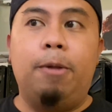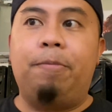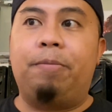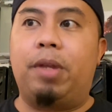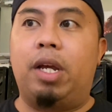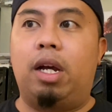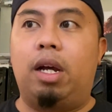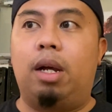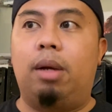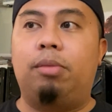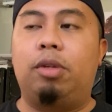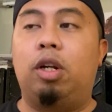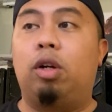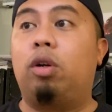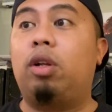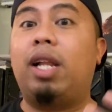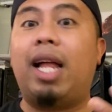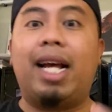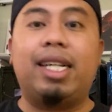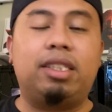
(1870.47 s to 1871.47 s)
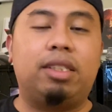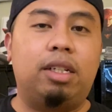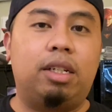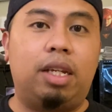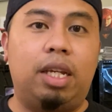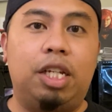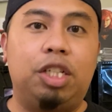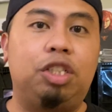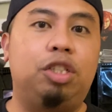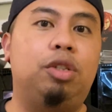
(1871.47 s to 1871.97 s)
classic
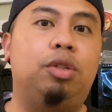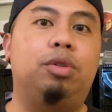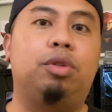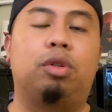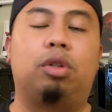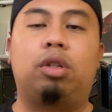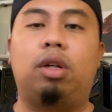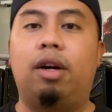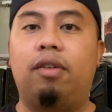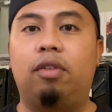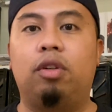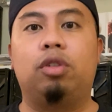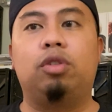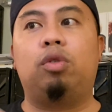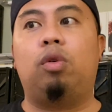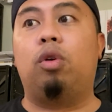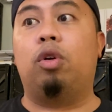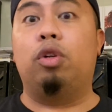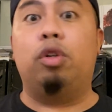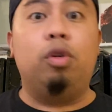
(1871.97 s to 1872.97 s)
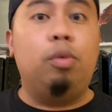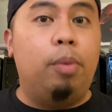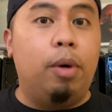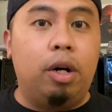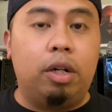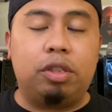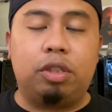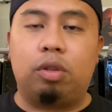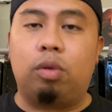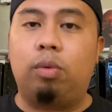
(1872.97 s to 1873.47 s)
issues or covers or new
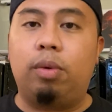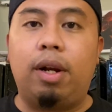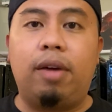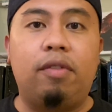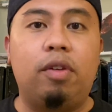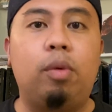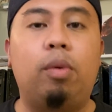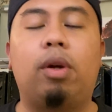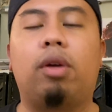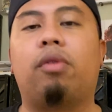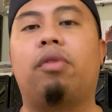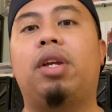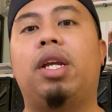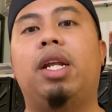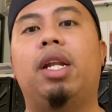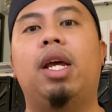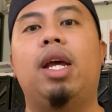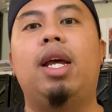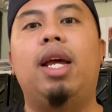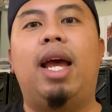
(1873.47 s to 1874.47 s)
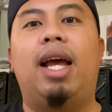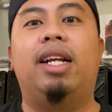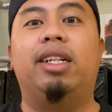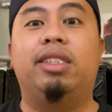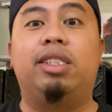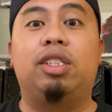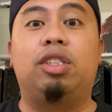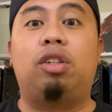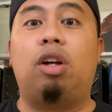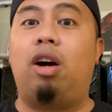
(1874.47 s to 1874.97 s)
books or whatever you want to read, and
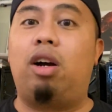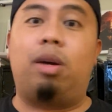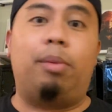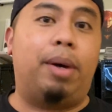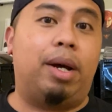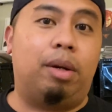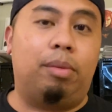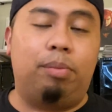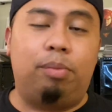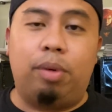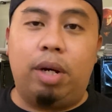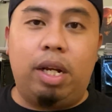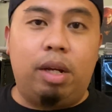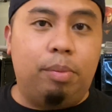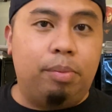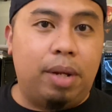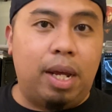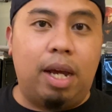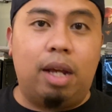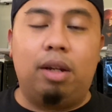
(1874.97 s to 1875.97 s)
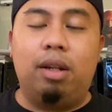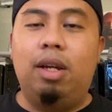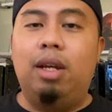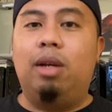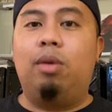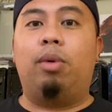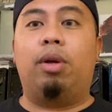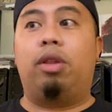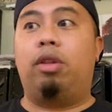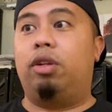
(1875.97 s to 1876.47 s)
just talk about them, break them down,
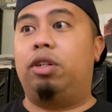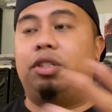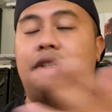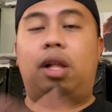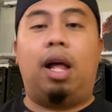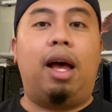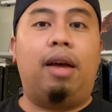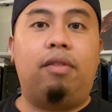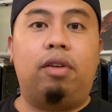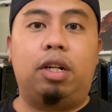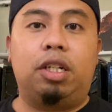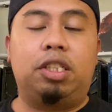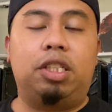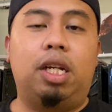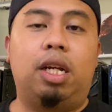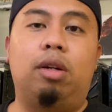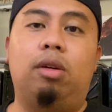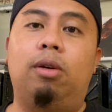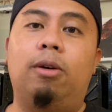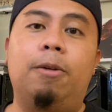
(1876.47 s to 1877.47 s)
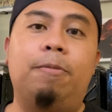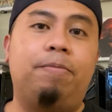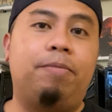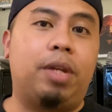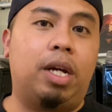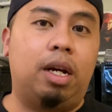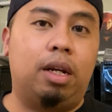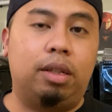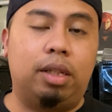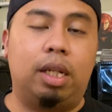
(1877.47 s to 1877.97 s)
whether it's live on a channel
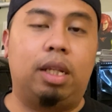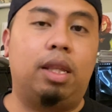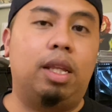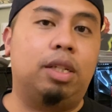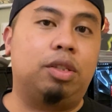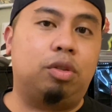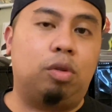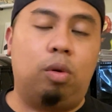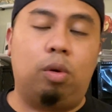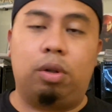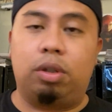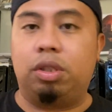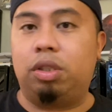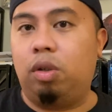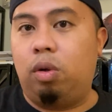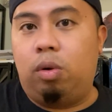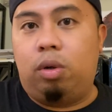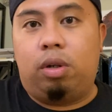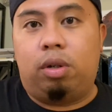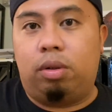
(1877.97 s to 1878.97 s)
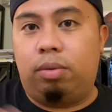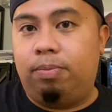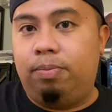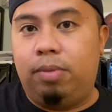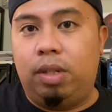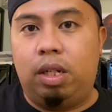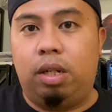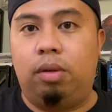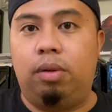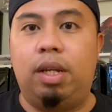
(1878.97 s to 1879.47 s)
like this or
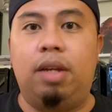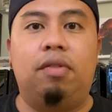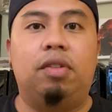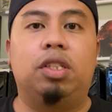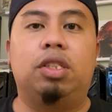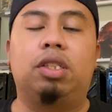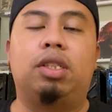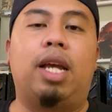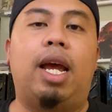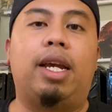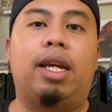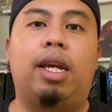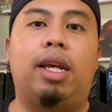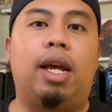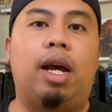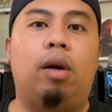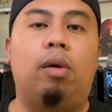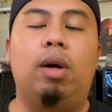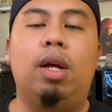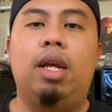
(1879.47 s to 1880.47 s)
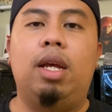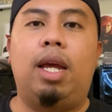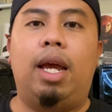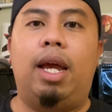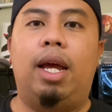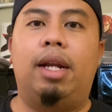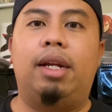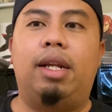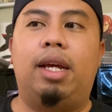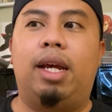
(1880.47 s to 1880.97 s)
even just hanging out
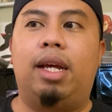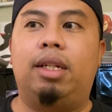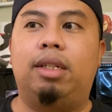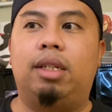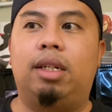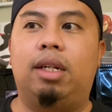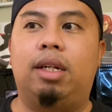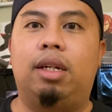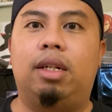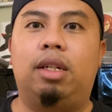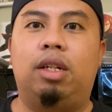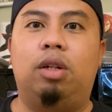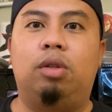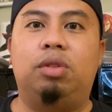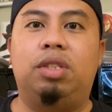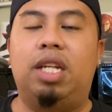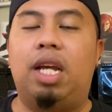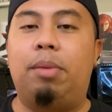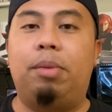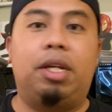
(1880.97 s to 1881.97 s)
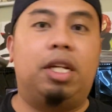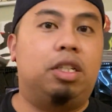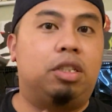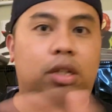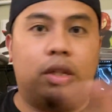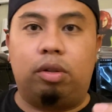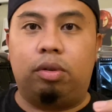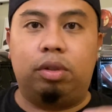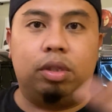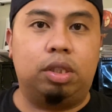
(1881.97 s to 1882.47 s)
and DMing each
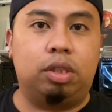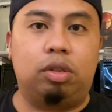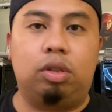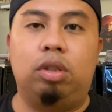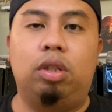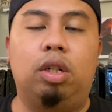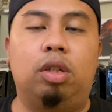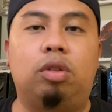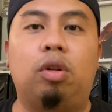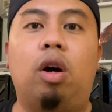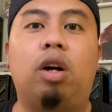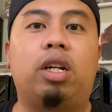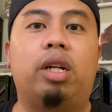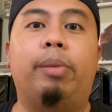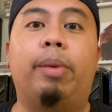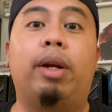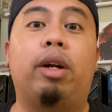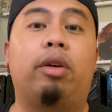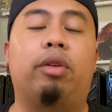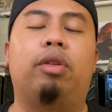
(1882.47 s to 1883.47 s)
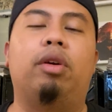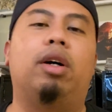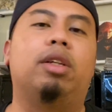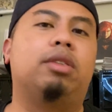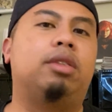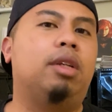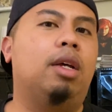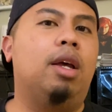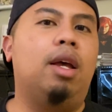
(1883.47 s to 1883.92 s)
other and just talking about our thoughts.